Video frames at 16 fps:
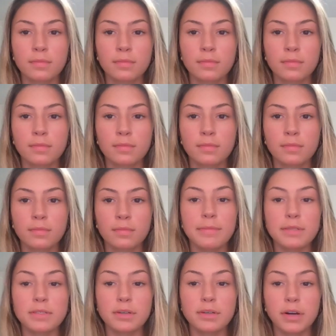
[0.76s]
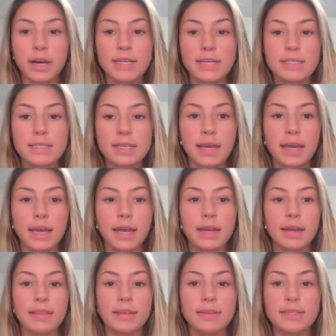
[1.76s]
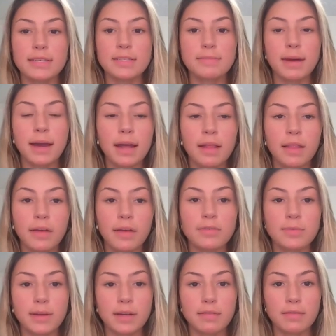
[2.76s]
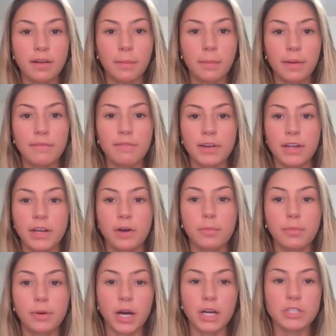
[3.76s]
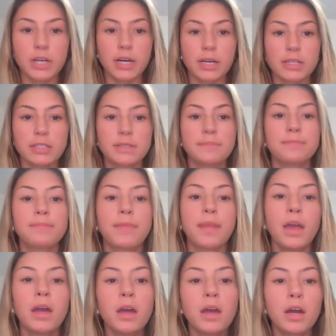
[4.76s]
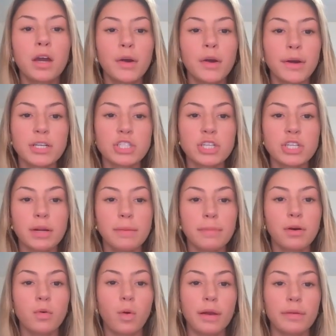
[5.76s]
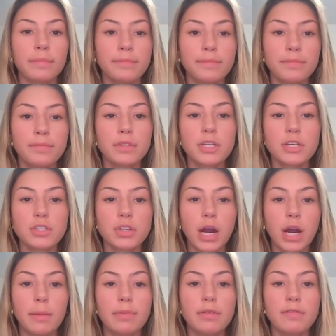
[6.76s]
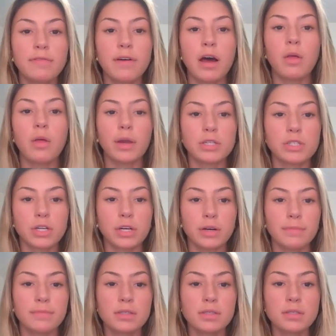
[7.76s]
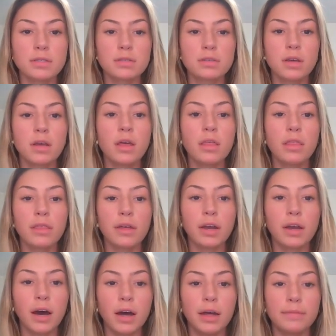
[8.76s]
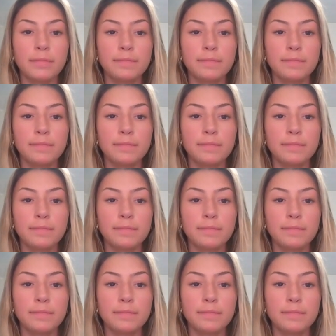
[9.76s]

Hi, my name is Grace, and this is my lifespan development video project. Question number 1. Describe the following terms. The gut.